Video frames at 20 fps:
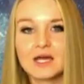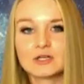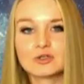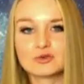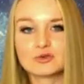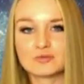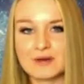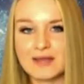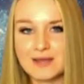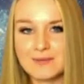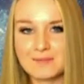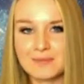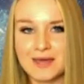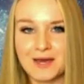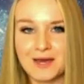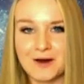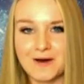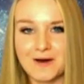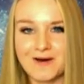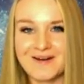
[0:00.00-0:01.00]
dream
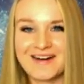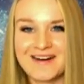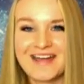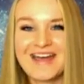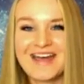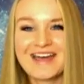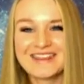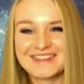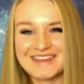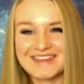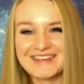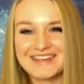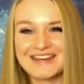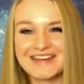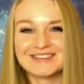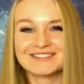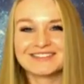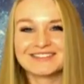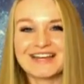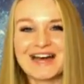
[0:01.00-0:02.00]
bigger, think
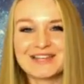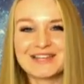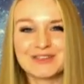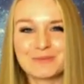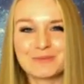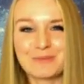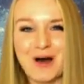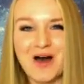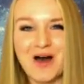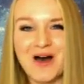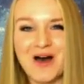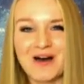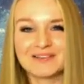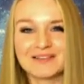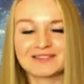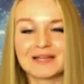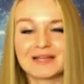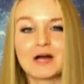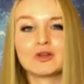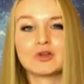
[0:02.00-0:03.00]
outside the box,
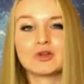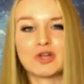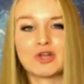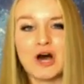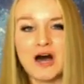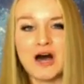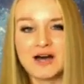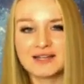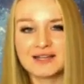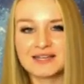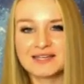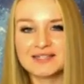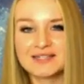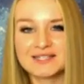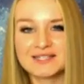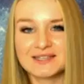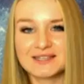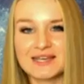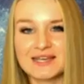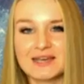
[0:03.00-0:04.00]
lock
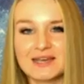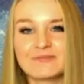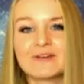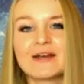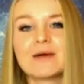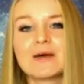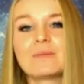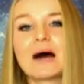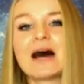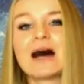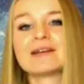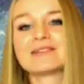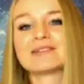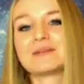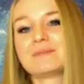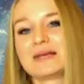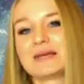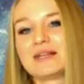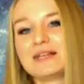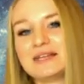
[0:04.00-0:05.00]
into the infinite
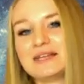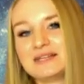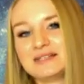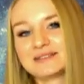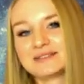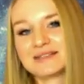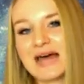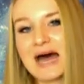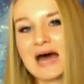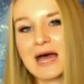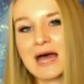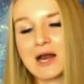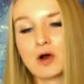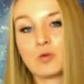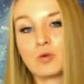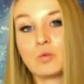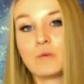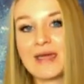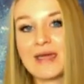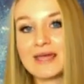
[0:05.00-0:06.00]
possibilities that
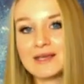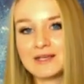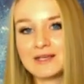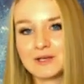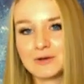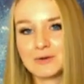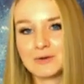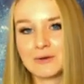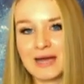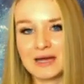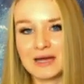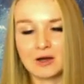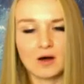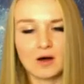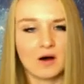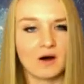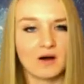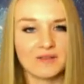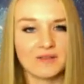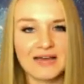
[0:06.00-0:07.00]
await you and
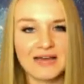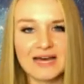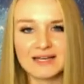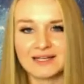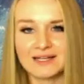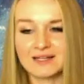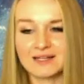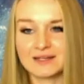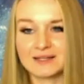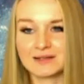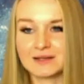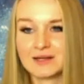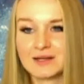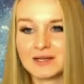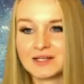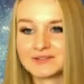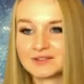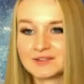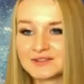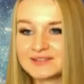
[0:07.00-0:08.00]
call that in.
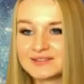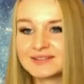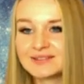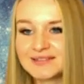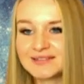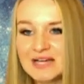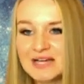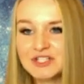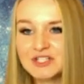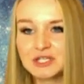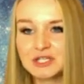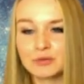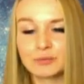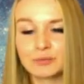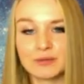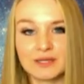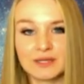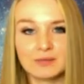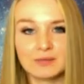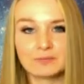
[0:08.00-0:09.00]
So this is actually a
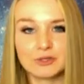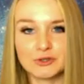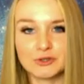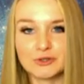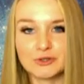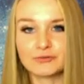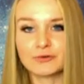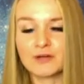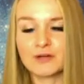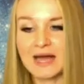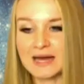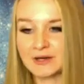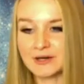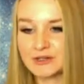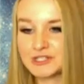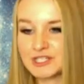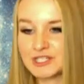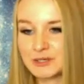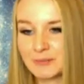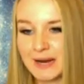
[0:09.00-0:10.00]
really beautiful
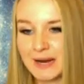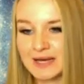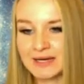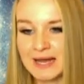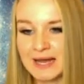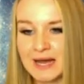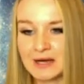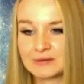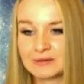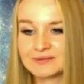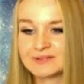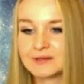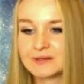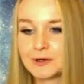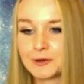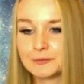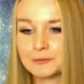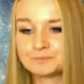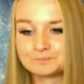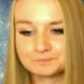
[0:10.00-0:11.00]
energy right now.
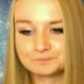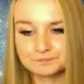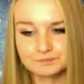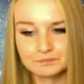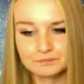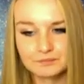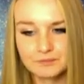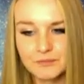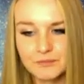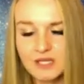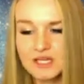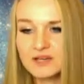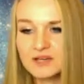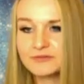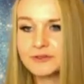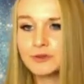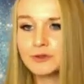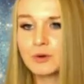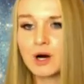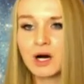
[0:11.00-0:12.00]
So if
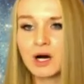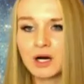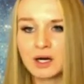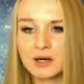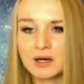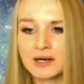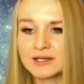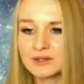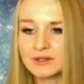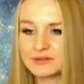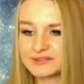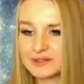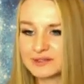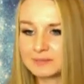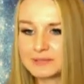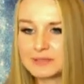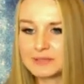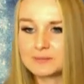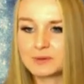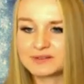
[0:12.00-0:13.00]
you are, I know some
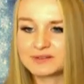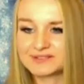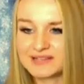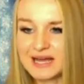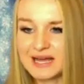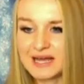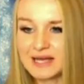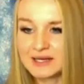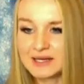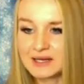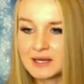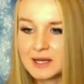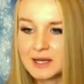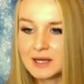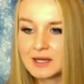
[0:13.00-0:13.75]
people said,